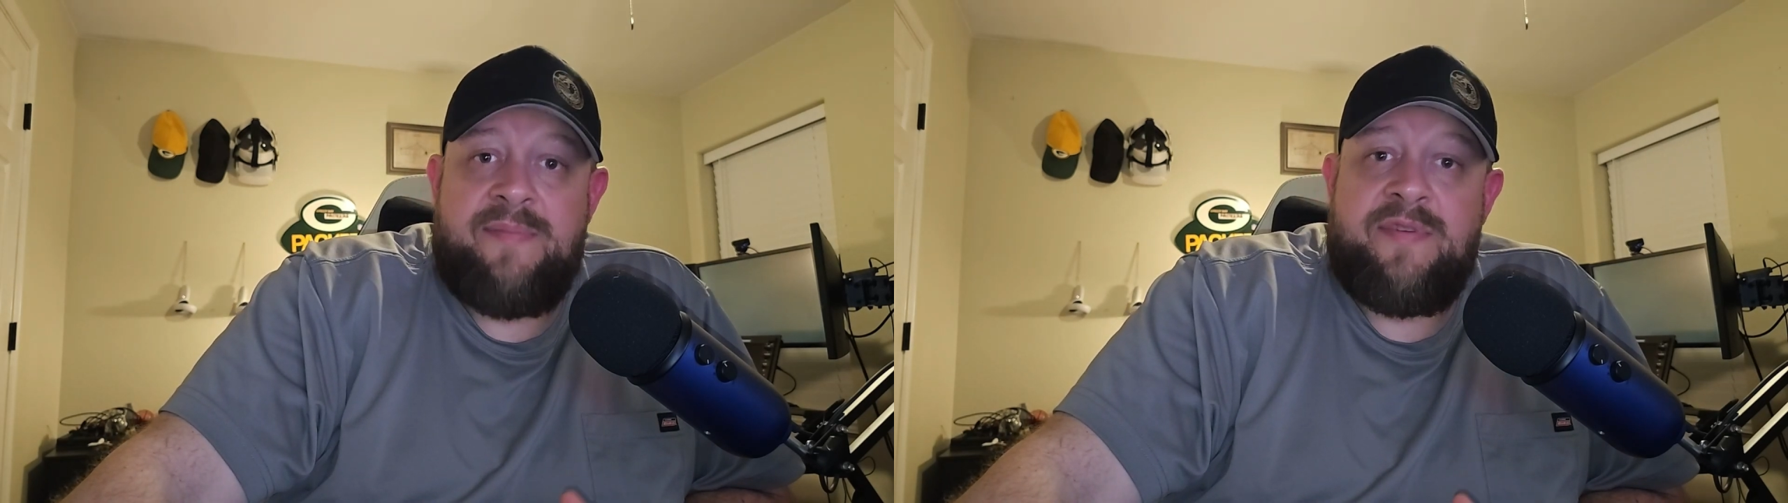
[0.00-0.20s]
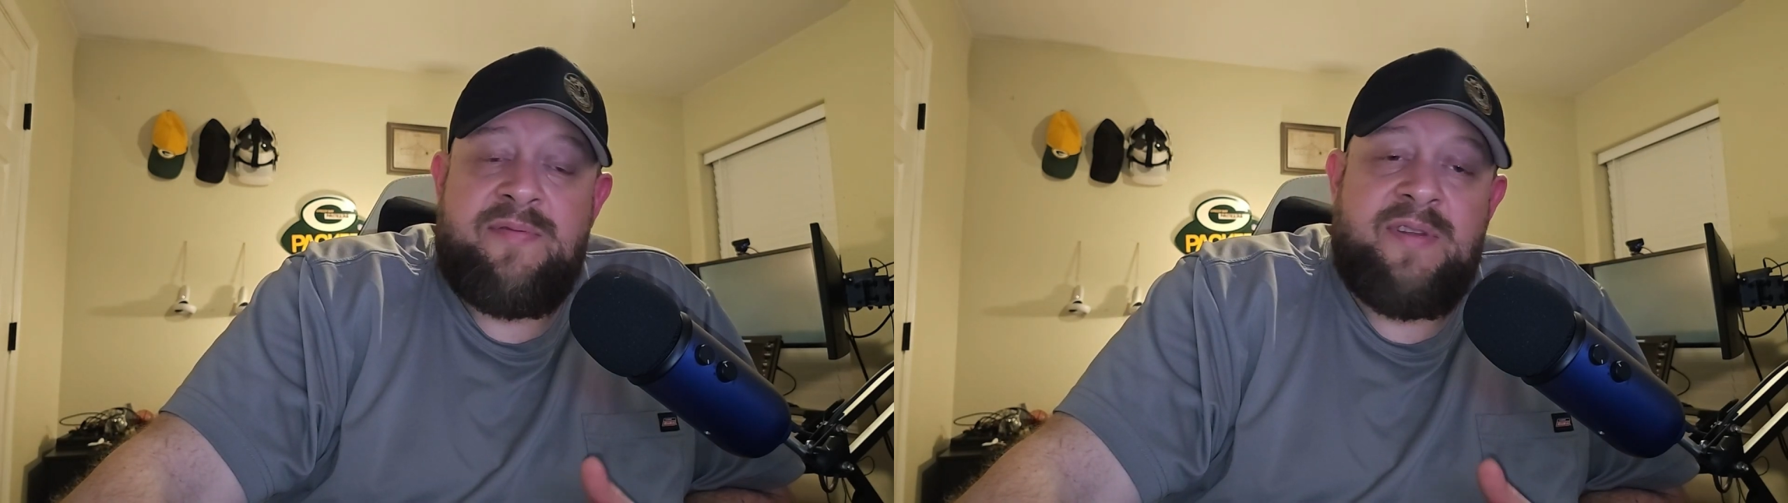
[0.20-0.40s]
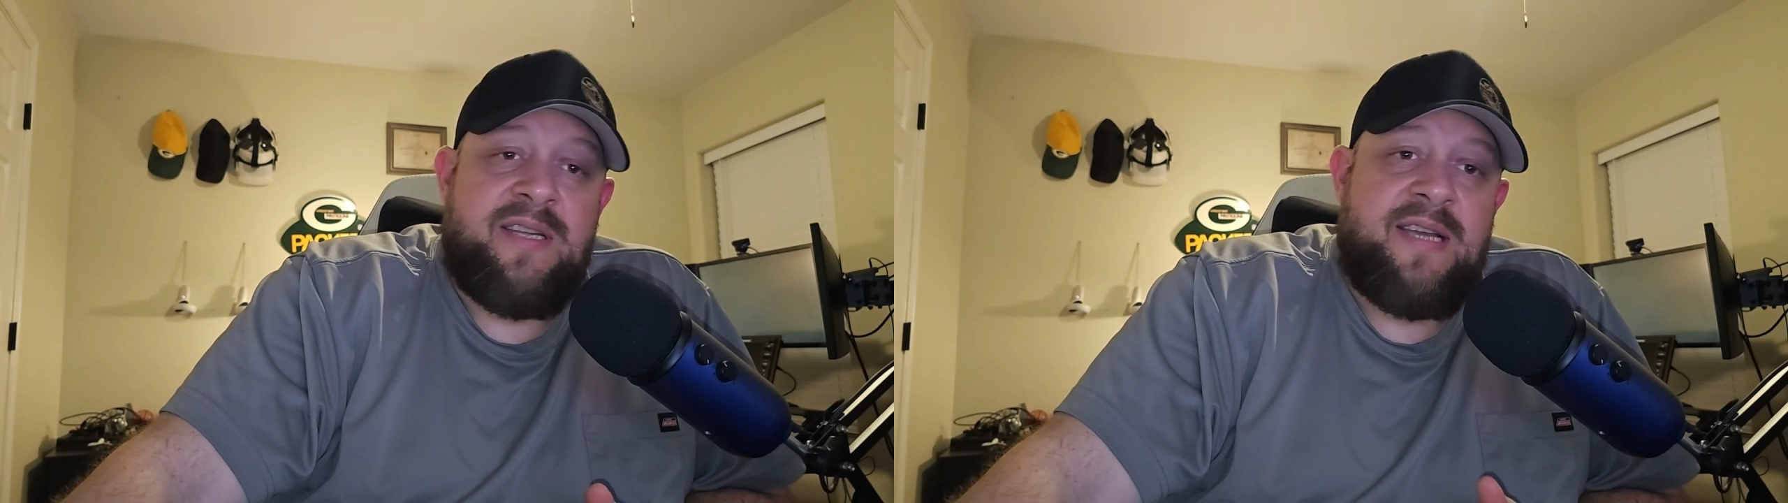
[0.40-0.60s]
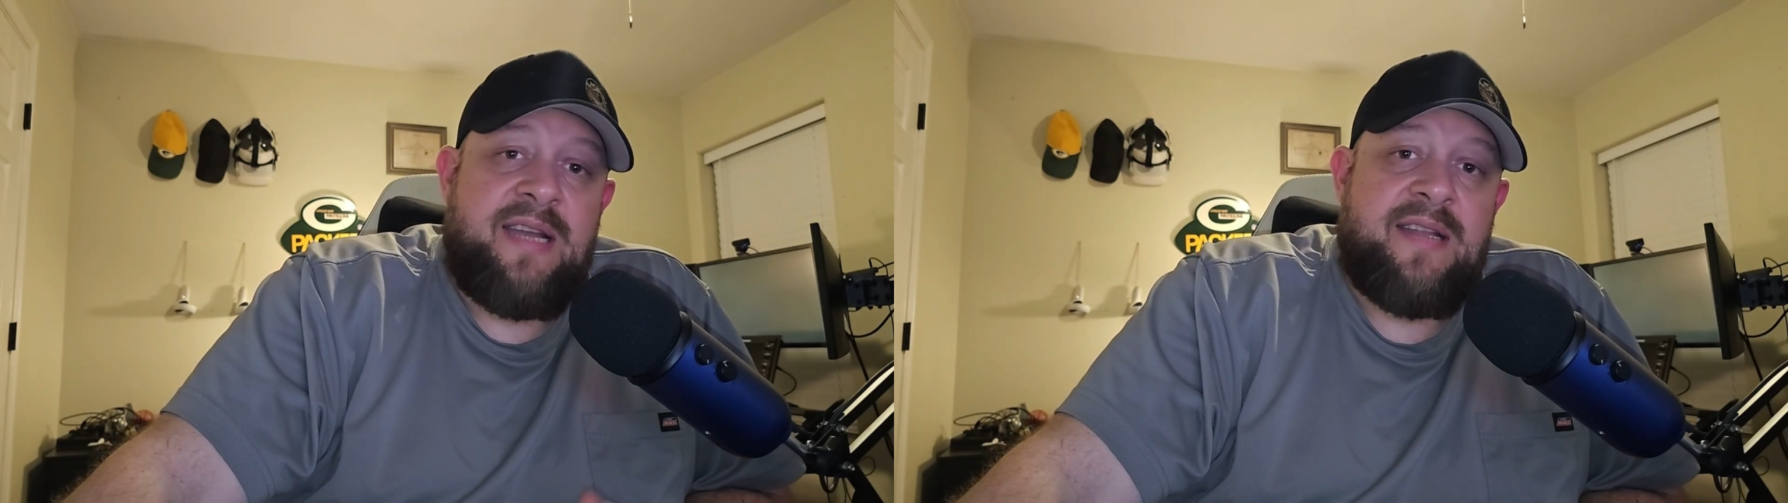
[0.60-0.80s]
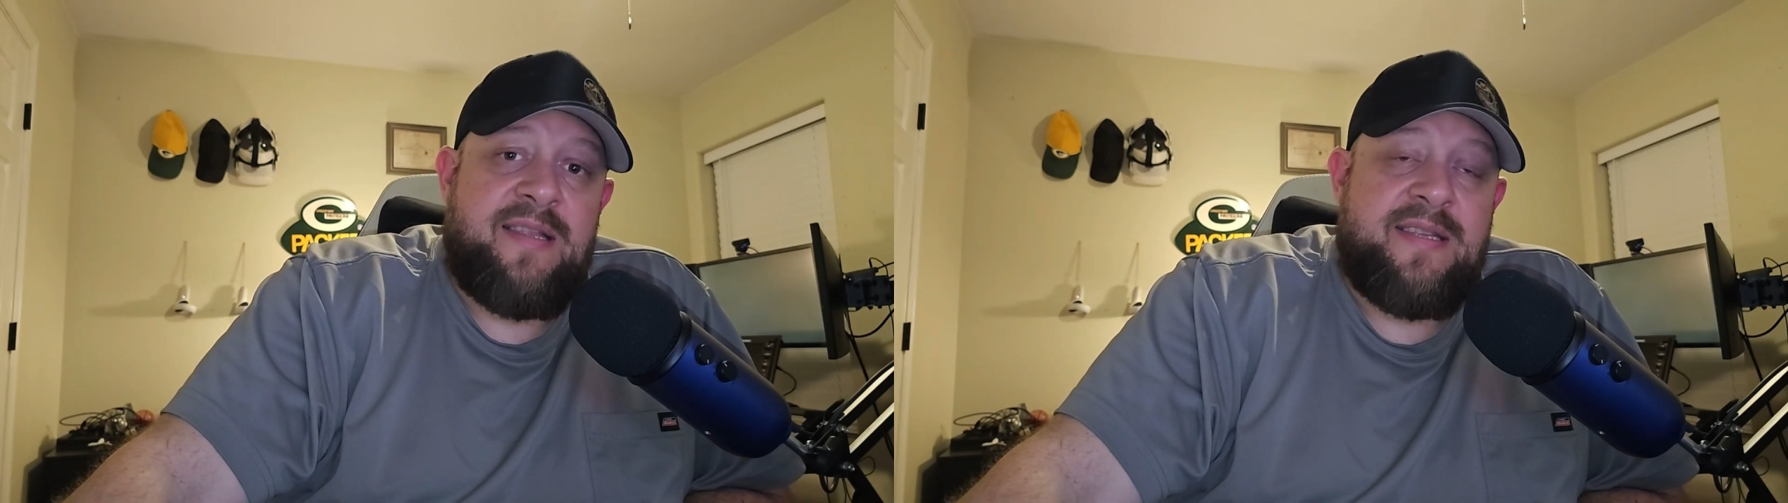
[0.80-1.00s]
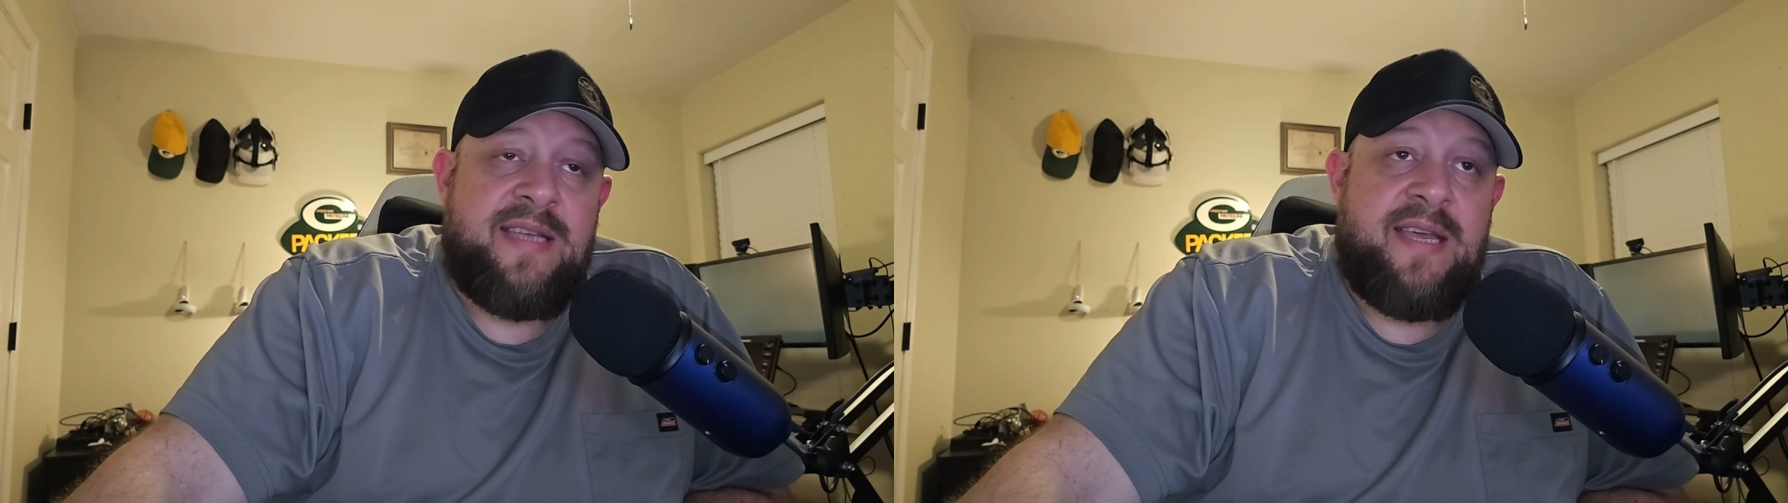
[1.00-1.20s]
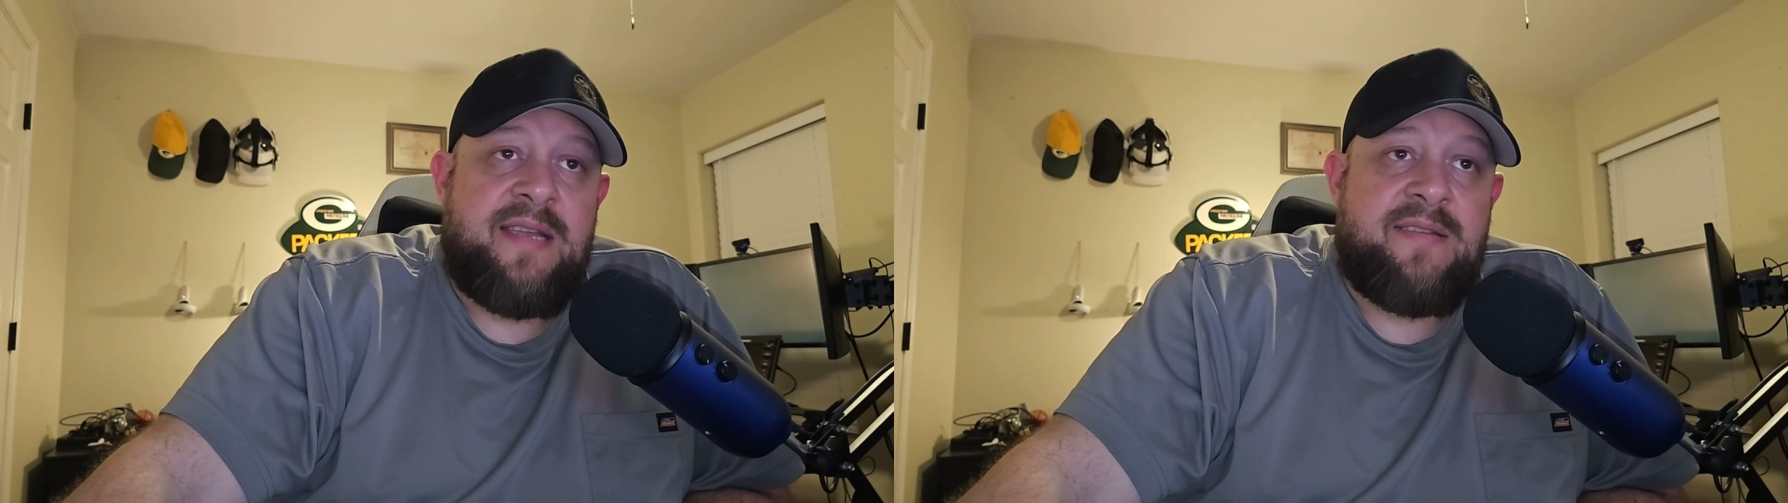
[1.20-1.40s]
to really dial in the settings.